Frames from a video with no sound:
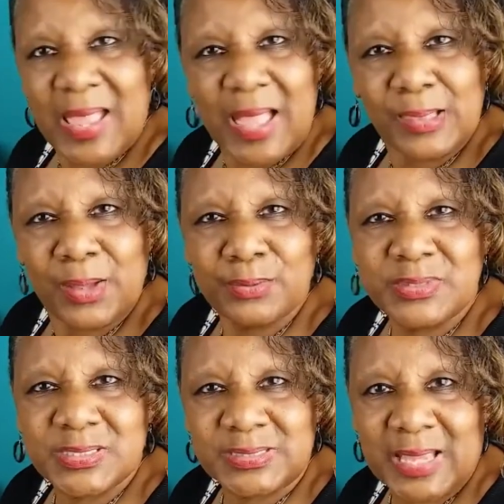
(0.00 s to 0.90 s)
hello
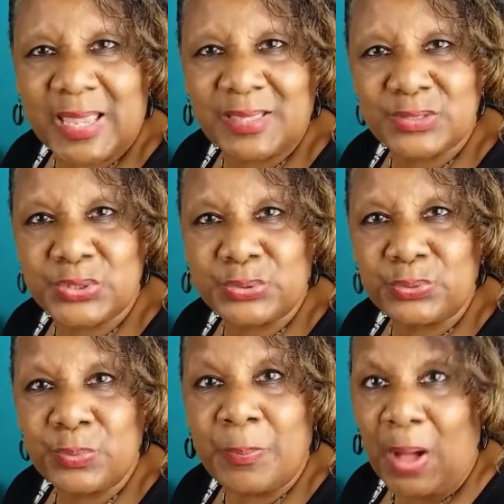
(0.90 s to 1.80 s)
today
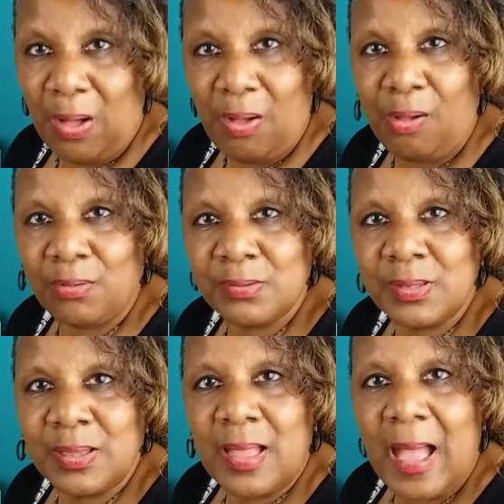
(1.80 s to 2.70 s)
to Paul,
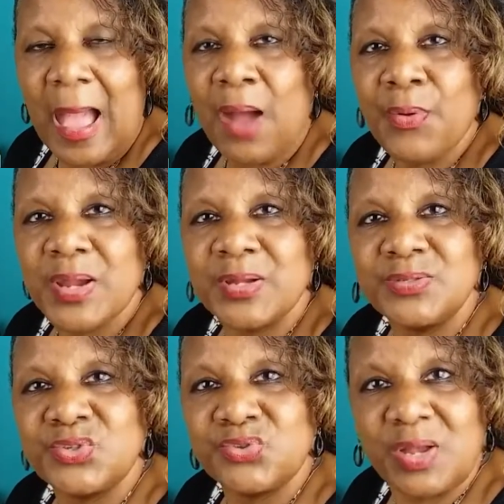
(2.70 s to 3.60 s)
our
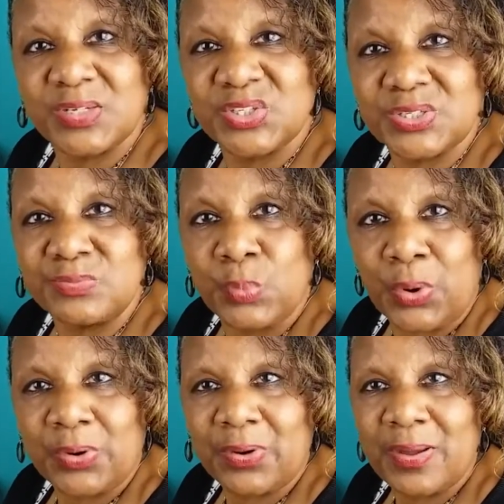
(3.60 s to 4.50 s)
construction
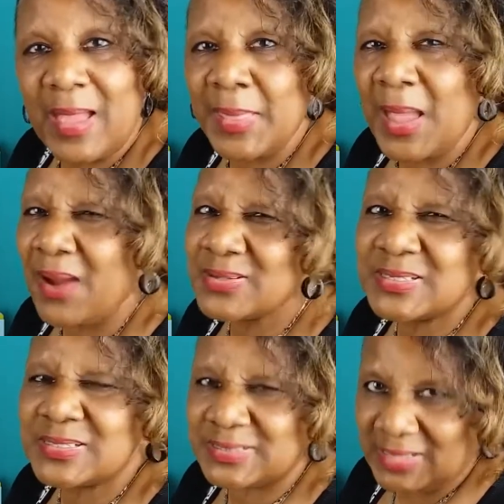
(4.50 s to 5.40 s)
worker and our
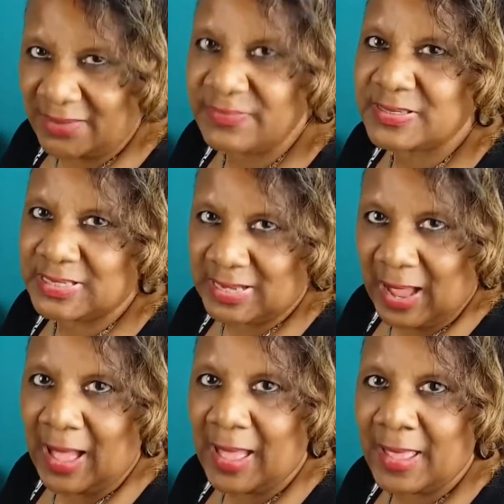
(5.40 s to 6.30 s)
safety
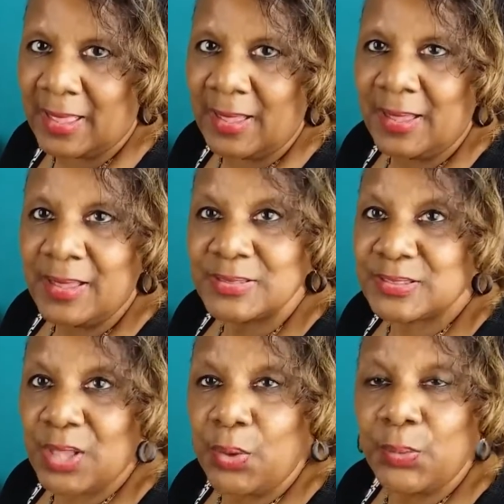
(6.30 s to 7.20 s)
guy.
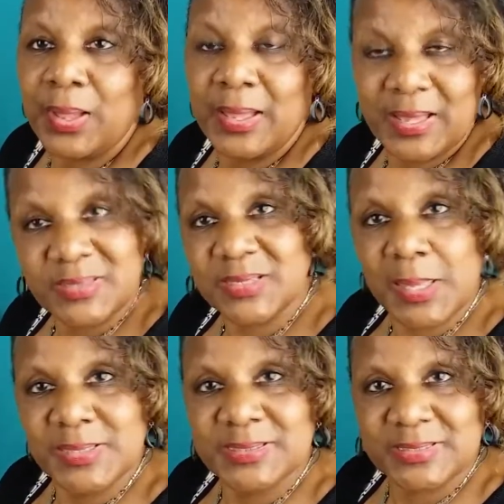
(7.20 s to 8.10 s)
So he's
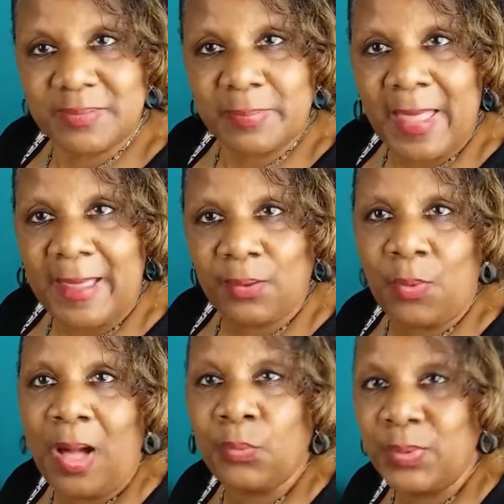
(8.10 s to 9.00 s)
going to sit back
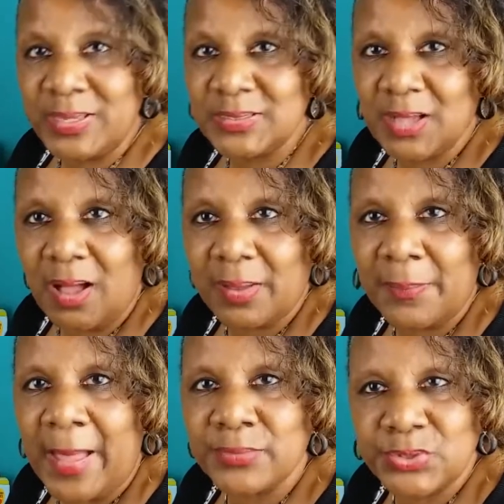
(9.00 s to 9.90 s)
while we talk
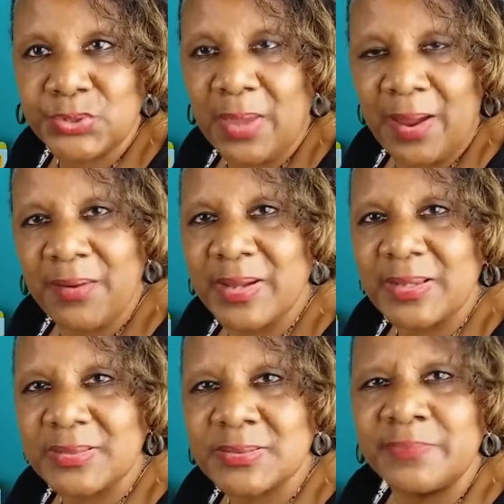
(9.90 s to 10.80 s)
about two
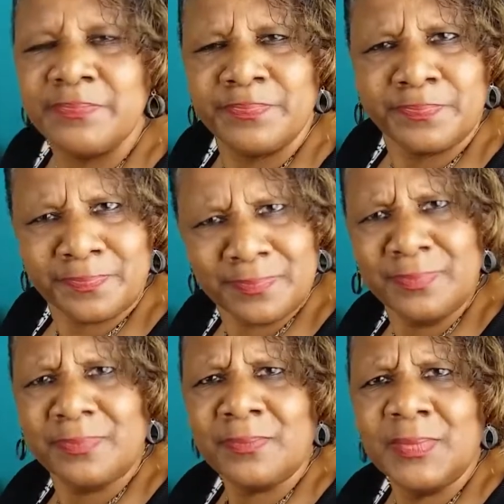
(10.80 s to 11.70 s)
areas. Hmm,